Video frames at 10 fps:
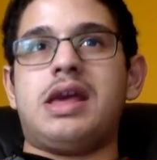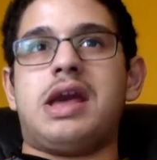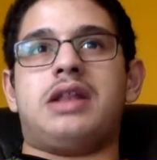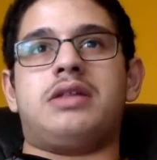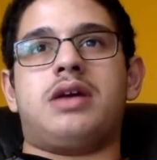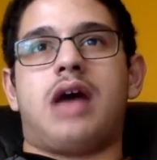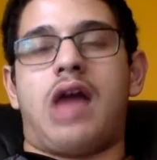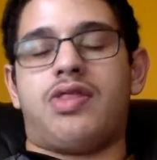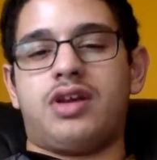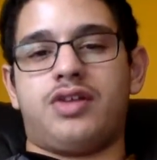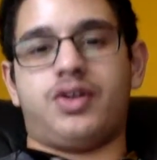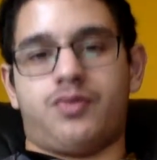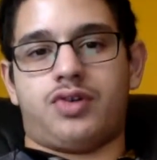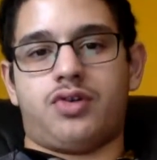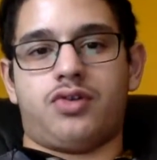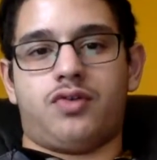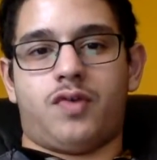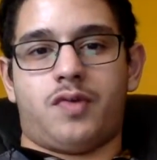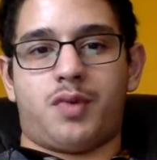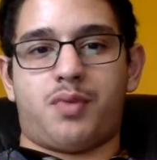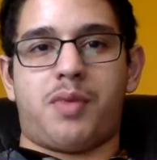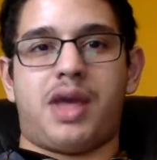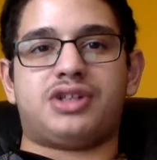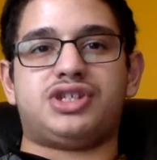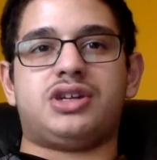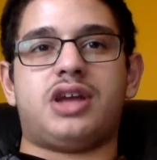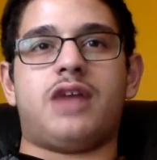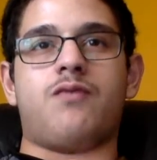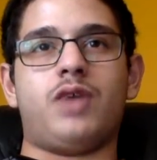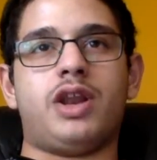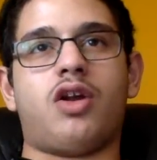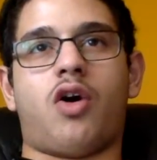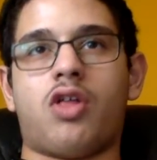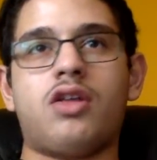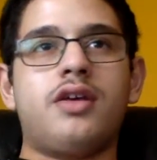and I think he's going to return to the Royal Rumble match and win it all.